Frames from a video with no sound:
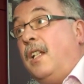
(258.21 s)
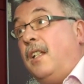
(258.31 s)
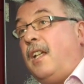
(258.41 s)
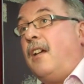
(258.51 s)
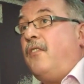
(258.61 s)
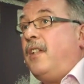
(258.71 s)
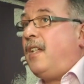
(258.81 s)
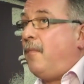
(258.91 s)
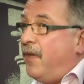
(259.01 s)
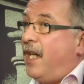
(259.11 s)
So there's
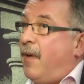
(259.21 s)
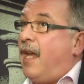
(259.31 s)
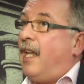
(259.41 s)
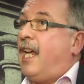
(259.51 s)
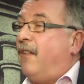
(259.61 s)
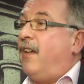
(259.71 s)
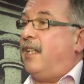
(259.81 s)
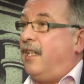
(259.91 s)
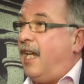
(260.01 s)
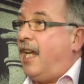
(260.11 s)
something about lack of
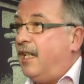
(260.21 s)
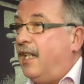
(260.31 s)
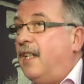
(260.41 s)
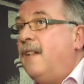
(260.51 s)
understanding,